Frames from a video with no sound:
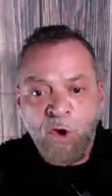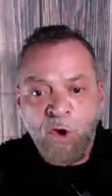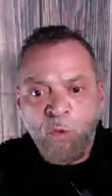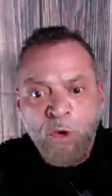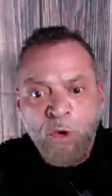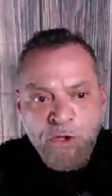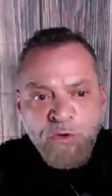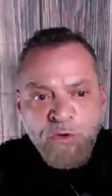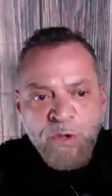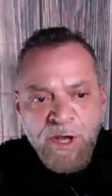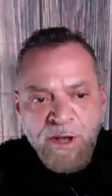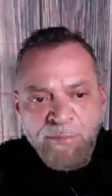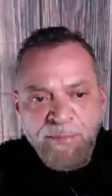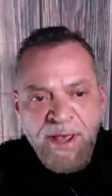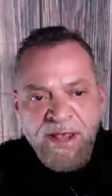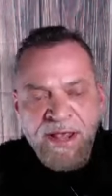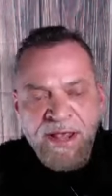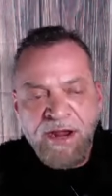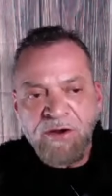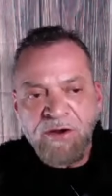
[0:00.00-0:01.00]
Will you cut
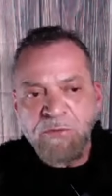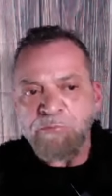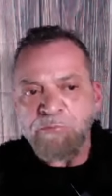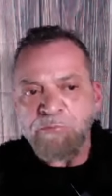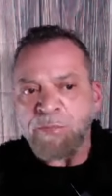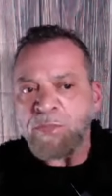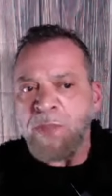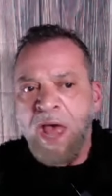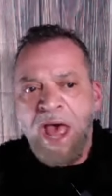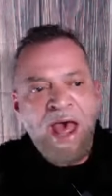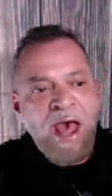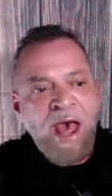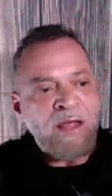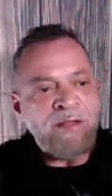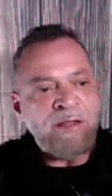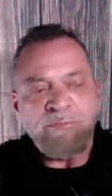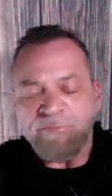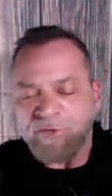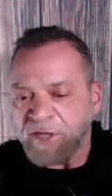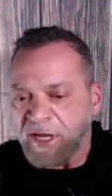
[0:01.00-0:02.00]
my hair?
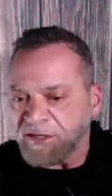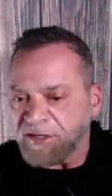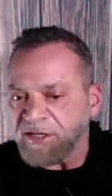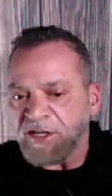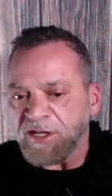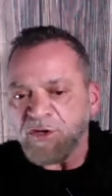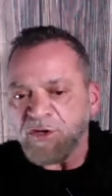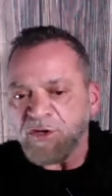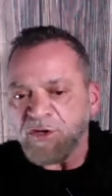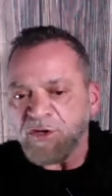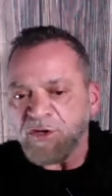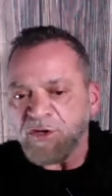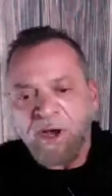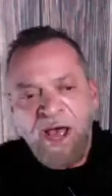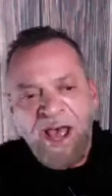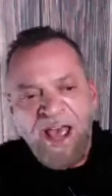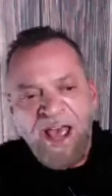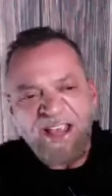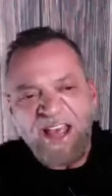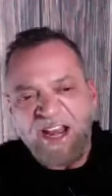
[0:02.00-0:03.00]
Y'all tell you what,
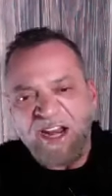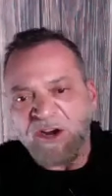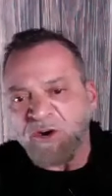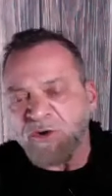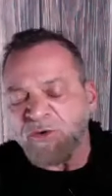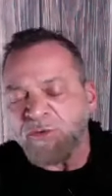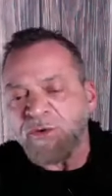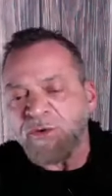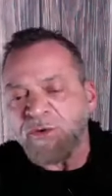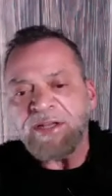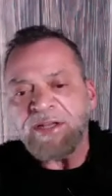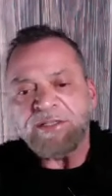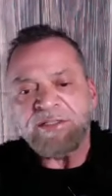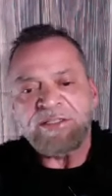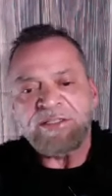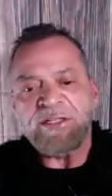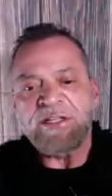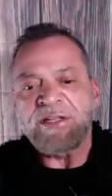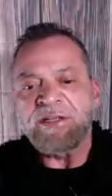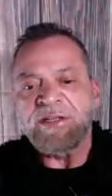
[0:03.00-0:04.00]
I got a great
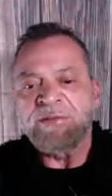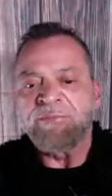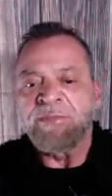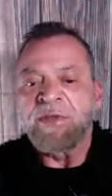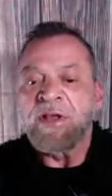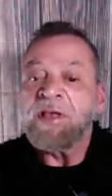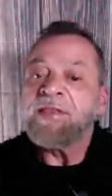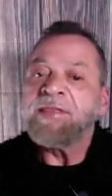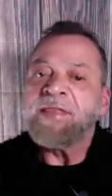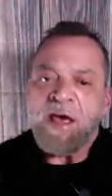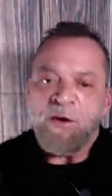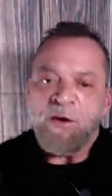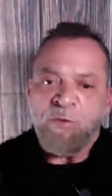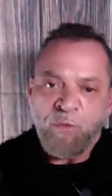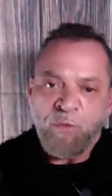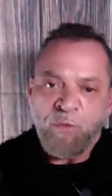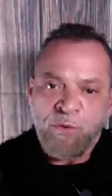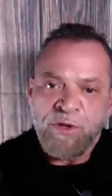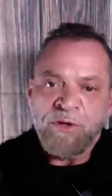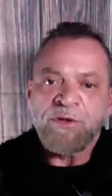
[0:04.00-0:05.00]
team that
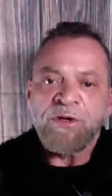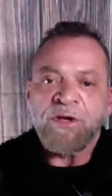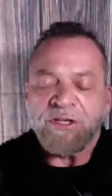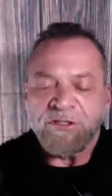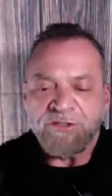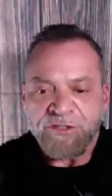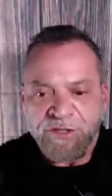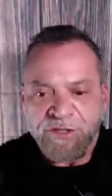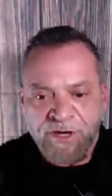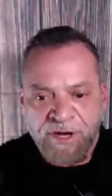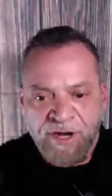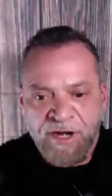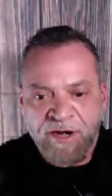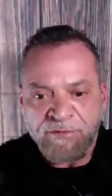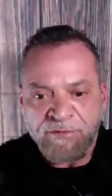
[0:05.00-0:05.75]
will cut your hair.